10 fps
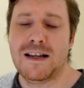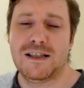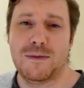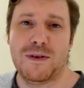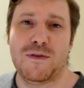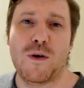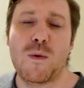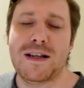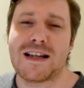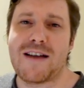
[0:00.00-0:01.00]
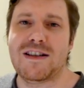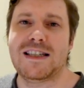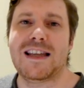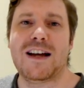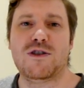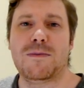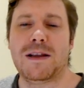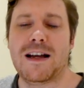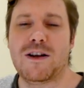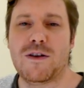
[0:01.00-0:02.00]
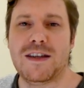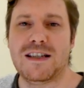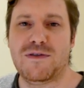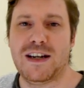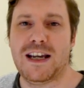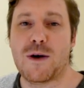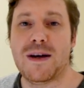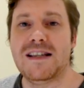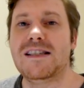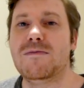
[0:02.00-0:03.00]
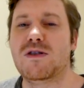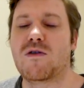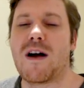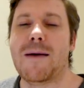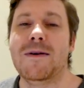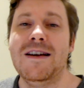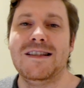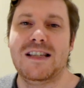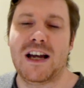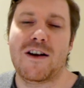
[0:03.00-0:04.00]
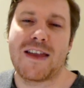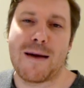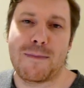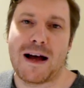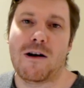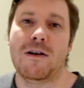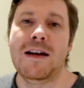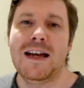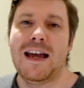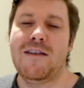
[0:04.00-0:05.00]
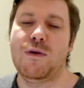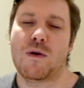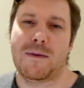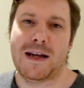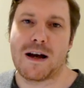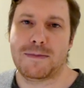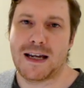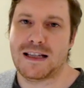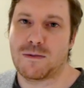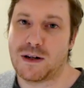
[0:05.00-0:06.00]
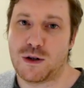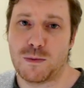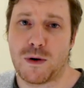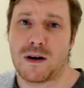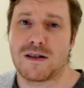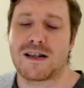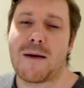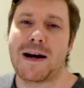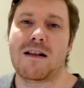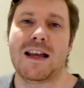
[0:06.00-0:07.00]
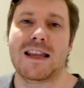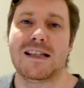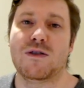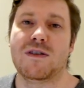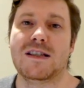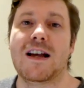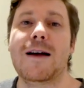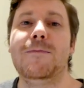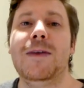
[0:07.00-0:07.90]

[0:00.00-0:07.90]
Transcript: So before we dive into that, drop a like on this video, hit subscribe, turn on that bell if you wanna be updated with new products coming out like this all the time